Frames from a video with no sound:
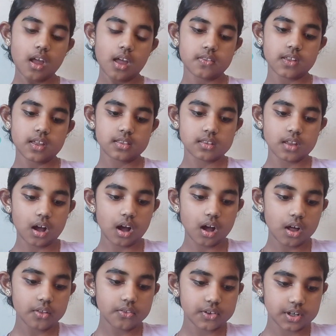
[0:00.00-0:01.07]
And then the
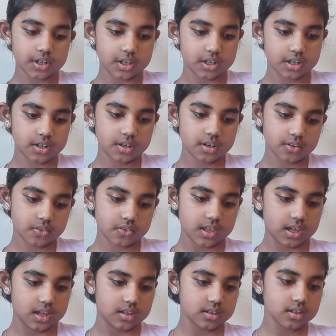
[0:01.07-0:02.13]
other
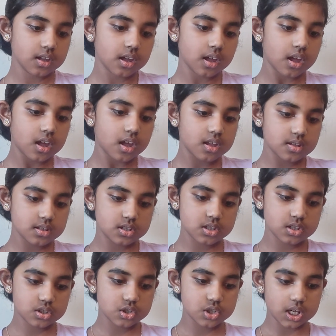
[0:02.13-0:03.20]
thing
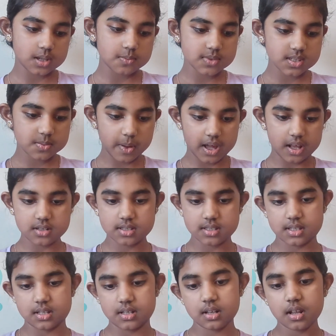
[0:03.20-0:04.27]
is James
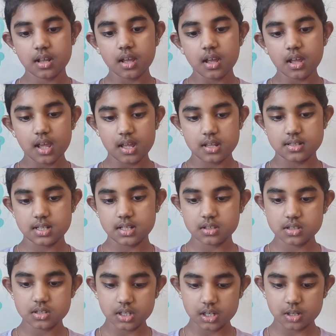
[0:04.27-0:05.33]
Patterson and
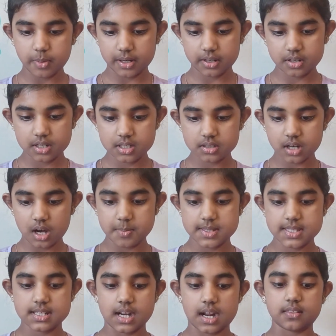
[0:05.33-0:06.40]
illustrated by Chris
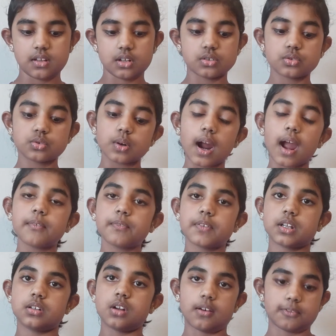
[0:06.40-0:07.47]
Grabenstein, the
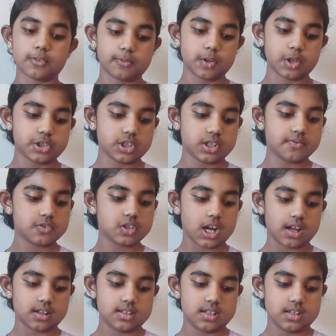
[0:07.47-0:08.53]
graphic novel version of
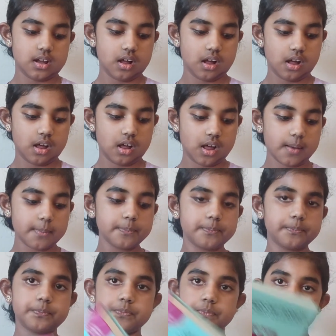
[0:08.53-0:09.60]
Jacky Ha-Ha,